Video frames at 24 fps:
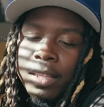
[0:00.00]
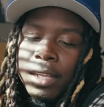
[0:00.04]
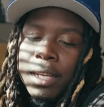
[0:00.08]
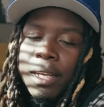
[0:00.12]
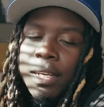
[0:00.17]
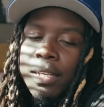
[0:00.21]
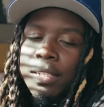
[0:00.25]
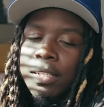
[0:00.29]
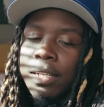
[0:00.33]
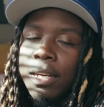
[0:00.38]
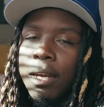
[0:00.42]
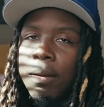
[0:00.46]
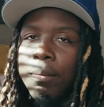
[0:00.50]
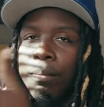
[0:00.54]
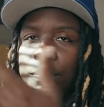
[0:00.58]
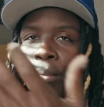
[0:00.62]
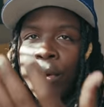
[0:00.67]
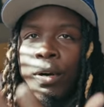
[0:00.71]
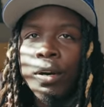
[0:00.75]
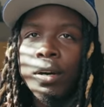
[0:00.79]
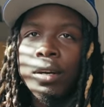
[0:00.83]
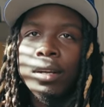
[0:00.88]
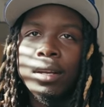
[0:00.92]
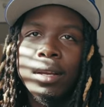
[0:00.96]
things that i
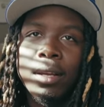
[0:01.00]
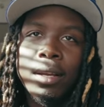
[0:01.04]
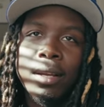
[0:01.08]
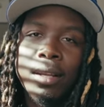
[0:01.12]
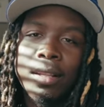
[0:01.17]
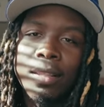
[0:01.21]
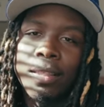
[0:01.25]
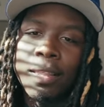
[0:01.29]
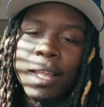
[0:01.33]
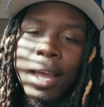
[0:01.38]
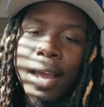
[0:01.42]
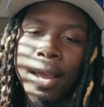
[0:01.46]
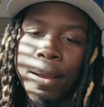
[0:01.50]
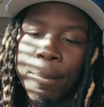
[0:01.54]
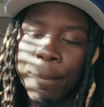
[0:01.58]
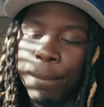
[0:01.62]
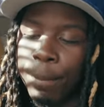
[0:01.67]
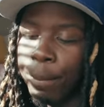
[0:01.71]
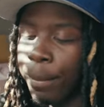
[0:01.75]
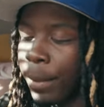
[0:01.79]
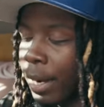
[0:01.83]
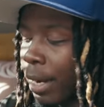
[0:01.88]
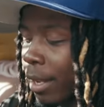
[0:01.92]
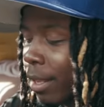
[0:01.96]
bought that
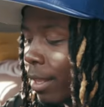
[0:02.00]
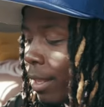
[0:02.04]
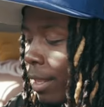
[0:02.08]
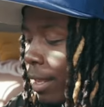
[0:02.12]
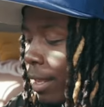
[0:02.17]
month